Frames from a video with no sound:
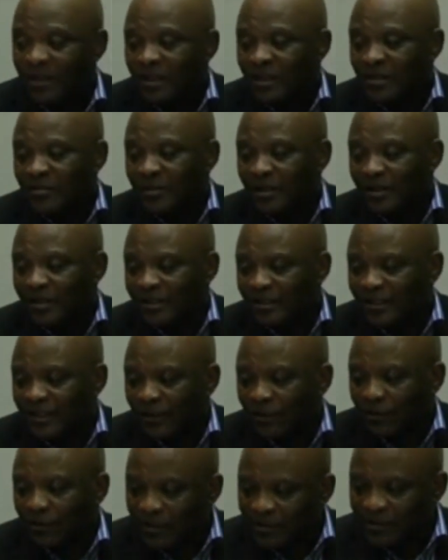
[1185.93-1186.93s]
But there
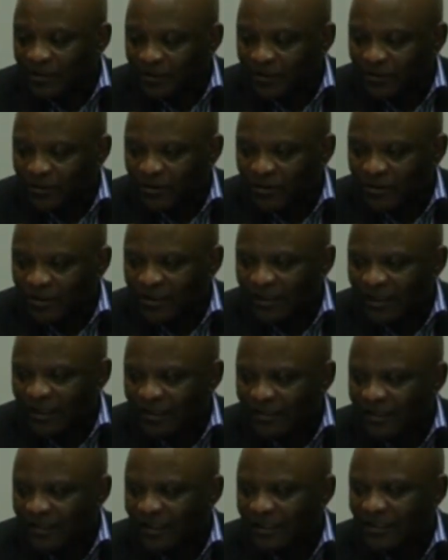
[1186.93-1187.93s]
are other serologic
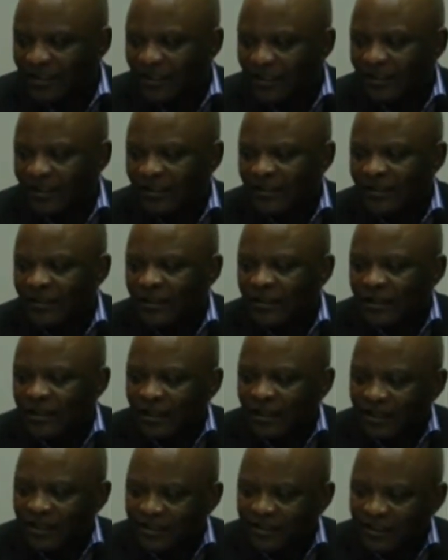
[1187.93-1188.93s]
assays like
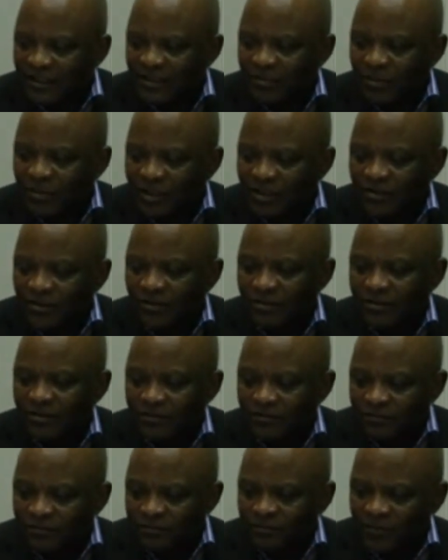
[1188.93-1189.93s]
assays based on,
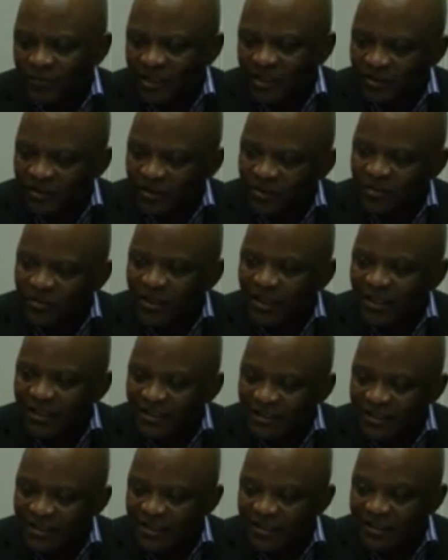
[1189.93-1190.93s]

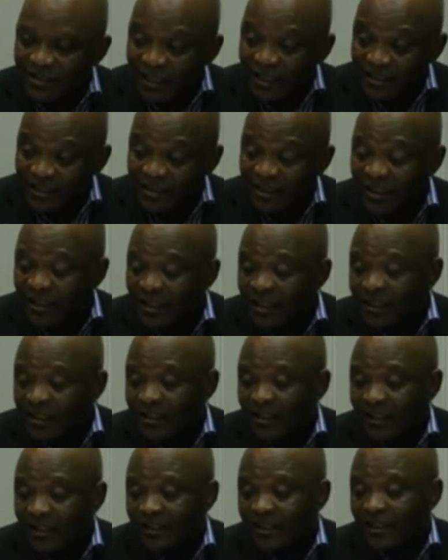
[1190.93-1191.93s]
antigen tests
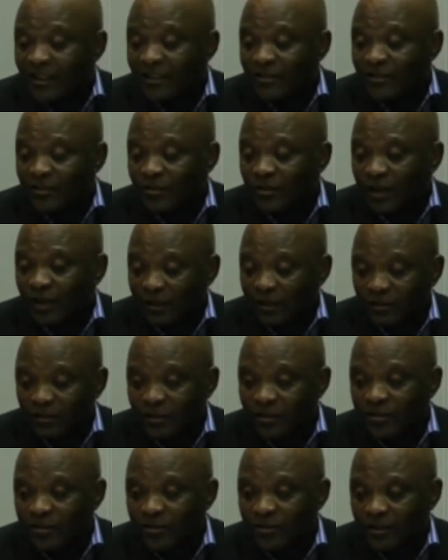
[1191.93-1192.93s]
that can
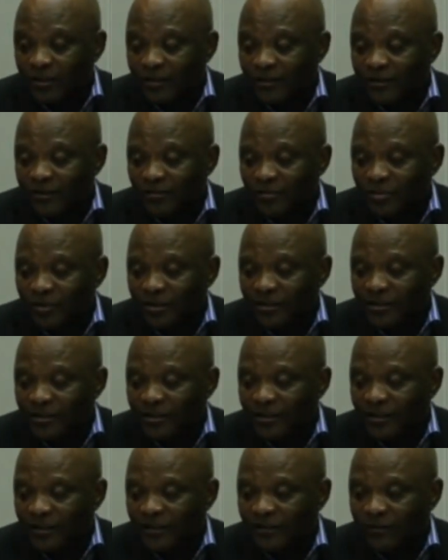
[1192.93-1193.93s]
actually be
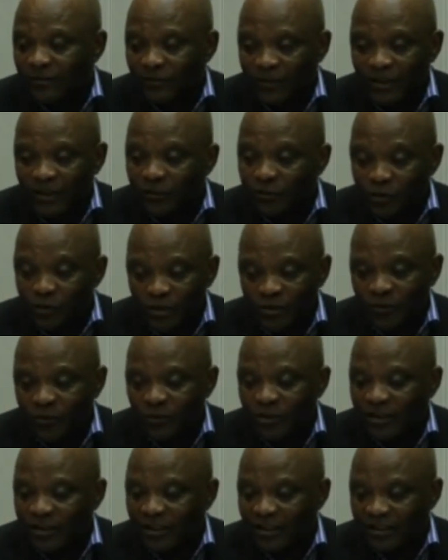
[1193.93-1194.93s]
very
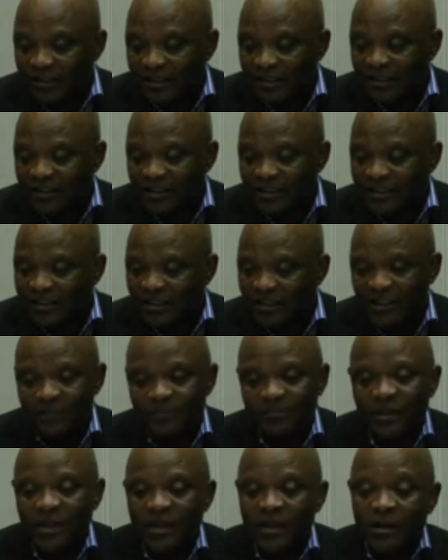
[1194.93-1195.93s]
useful in our settings there.
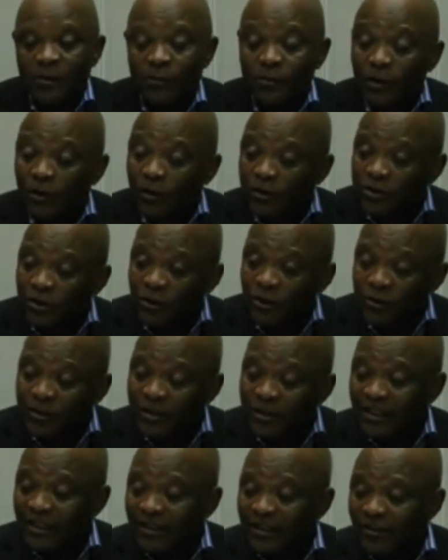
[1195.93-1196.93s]
We are also
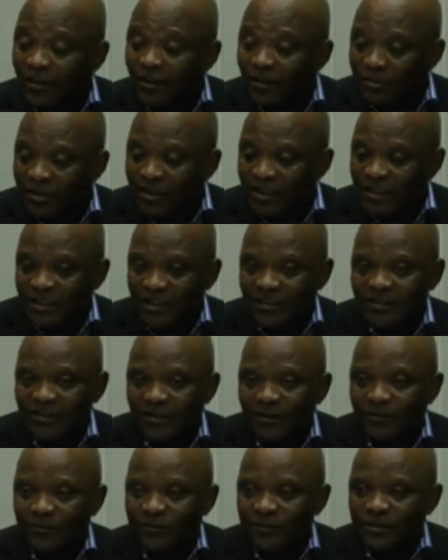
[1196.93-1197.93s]
looking at a combination
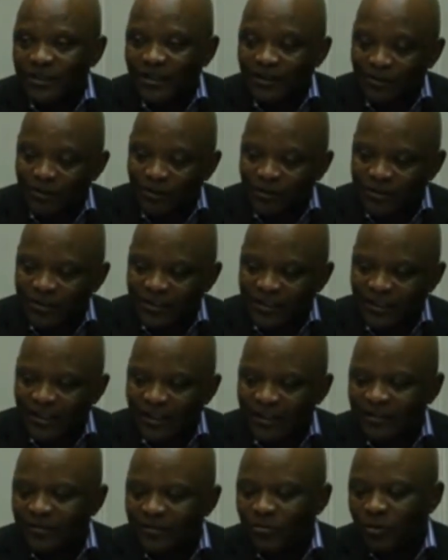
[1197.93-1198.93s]
of serology
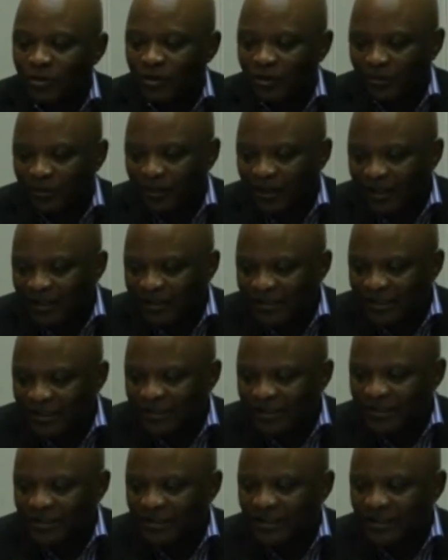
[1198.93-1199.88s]
and molecular assays